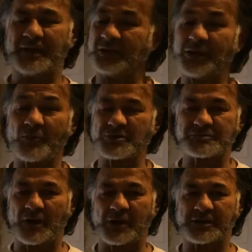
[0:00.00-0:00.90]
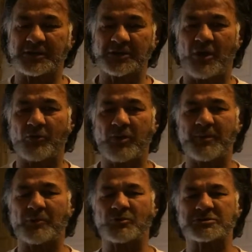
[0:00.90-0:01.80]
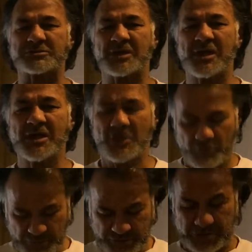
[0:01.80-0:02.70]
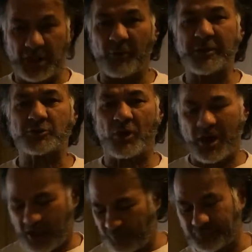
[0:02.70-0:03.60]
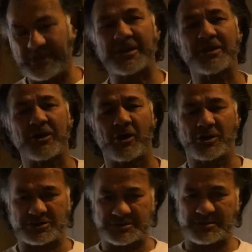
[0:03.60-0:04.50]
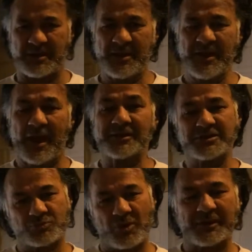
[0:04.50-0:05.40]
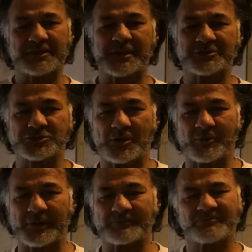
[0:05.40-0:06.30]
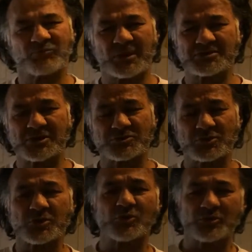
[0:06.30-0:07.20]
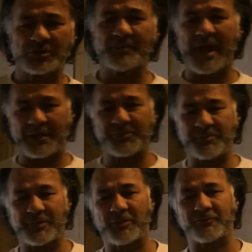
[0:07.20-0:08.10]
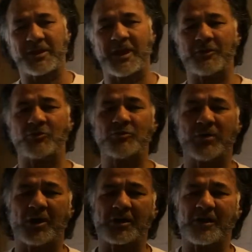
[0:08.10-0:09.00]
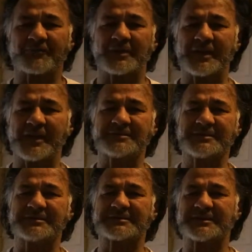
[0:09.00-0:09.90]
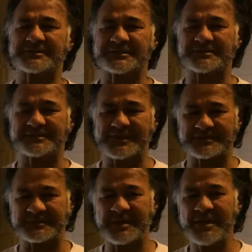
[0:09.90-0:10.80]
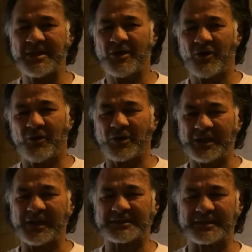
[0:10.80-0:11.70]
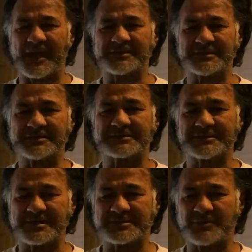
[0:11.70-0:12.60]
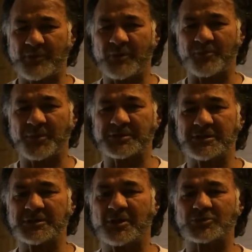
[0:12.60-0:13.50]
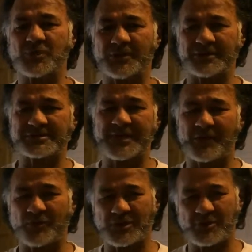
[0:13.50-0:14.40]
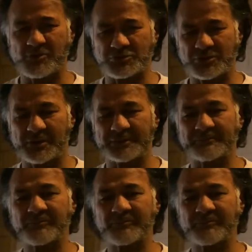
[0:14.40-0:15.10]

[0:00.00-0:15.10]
India was murdered. Young women was tearing into half, little girls. And these were Indian children. So to you, the Black people of Guyana, who born after 1966 or late 1960, but were pretty young to understand what goes on.